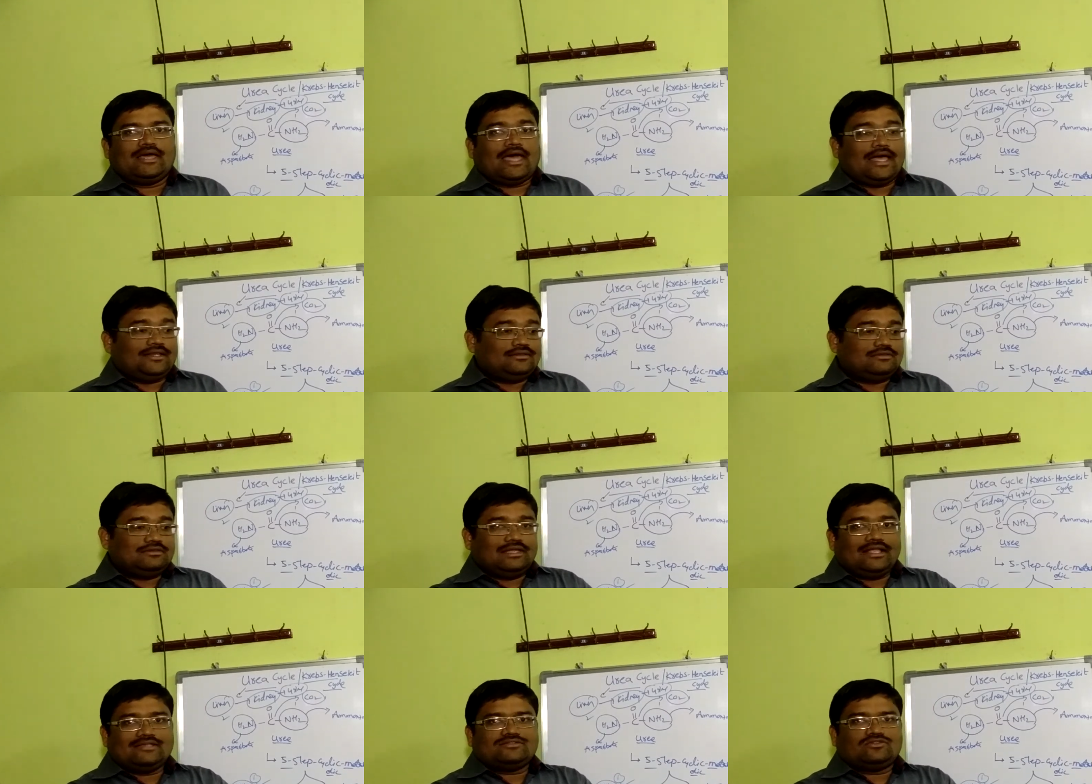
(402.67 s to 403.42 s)
And
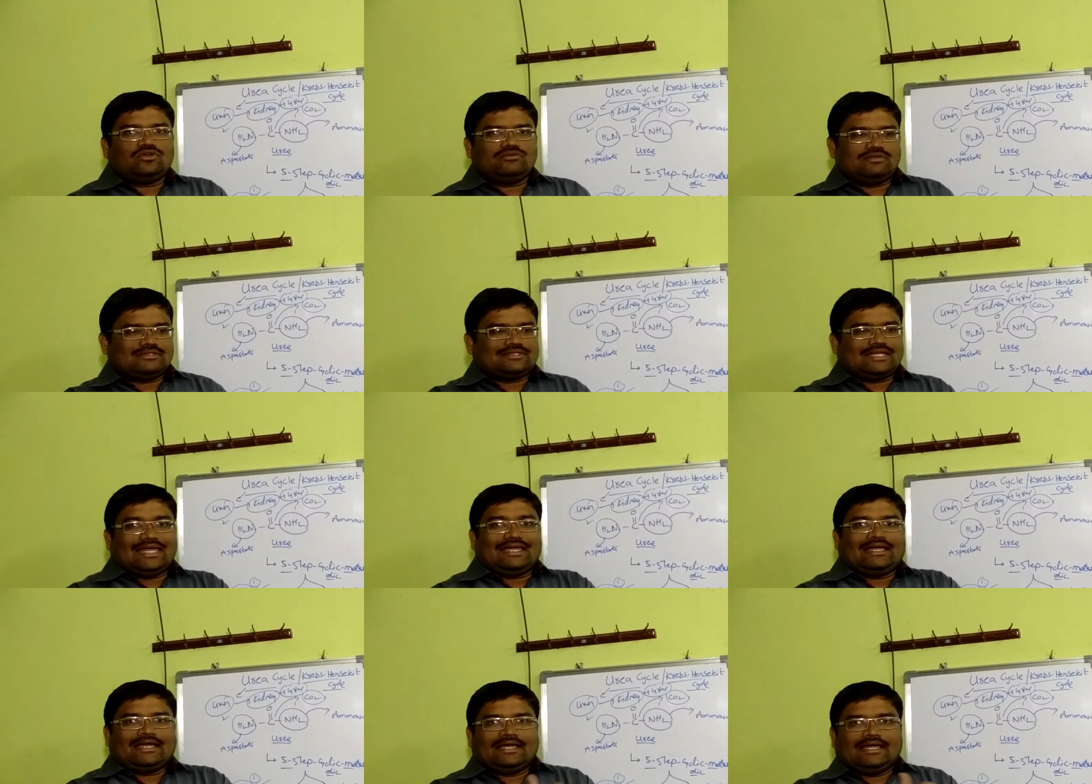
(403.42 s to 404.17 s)
there is, it's
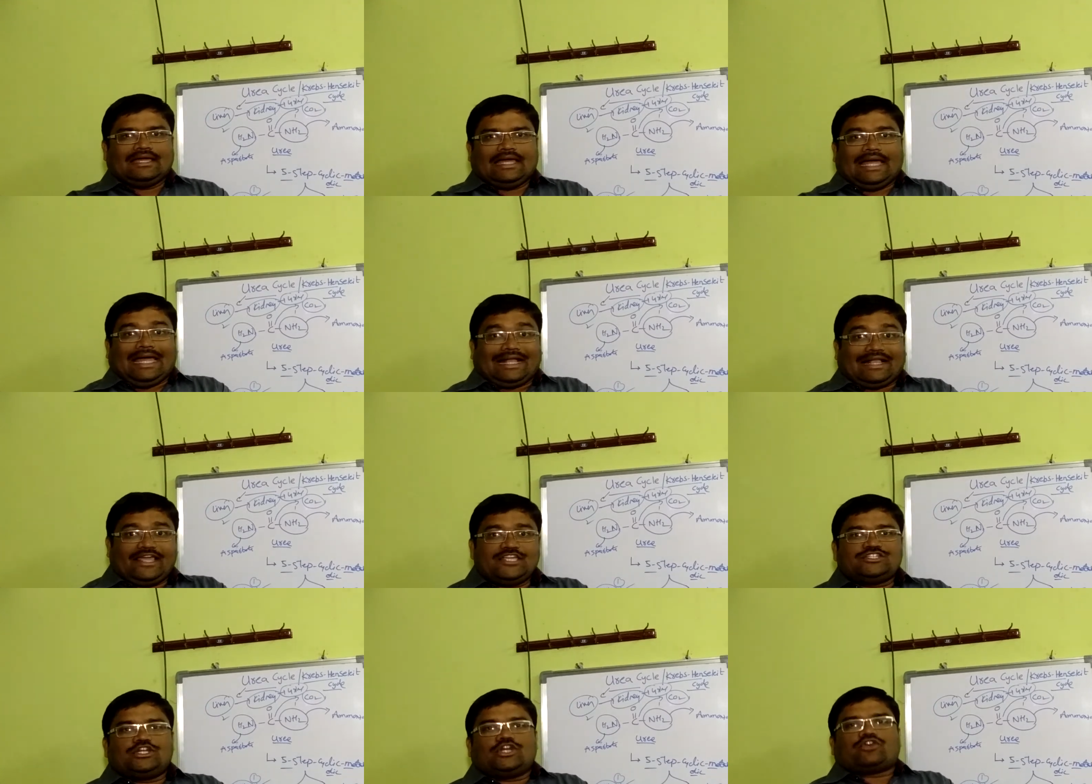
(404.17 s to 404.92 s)
like
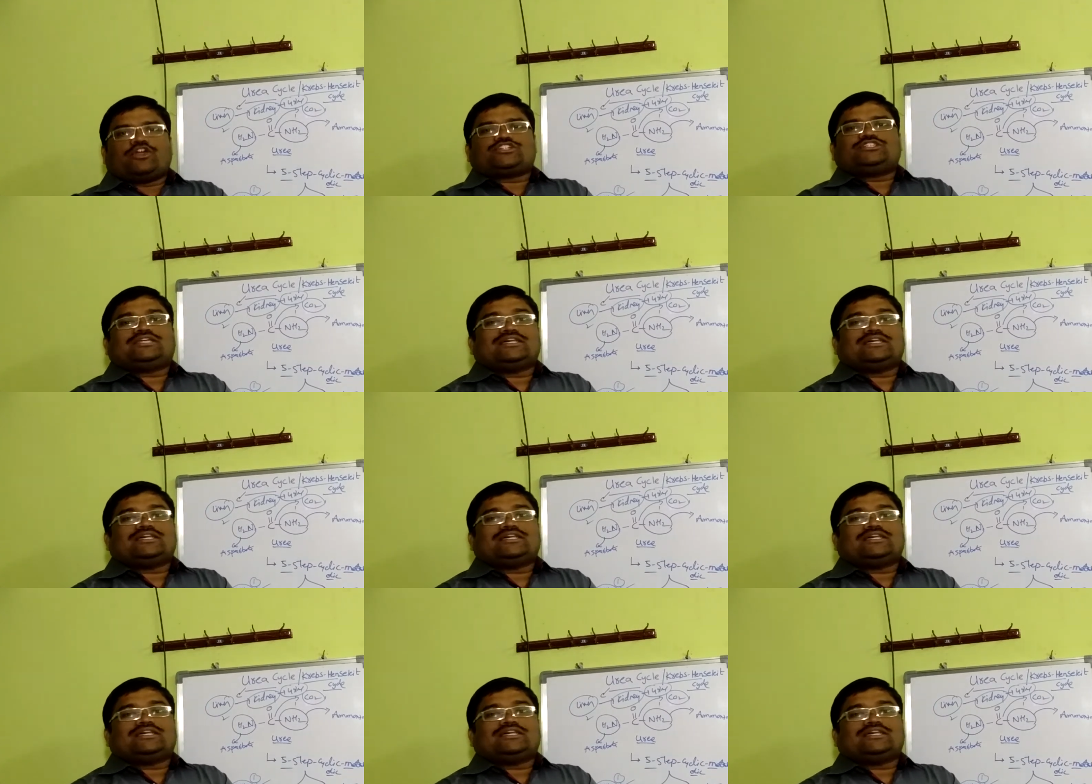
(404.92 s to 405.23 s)
regeneration.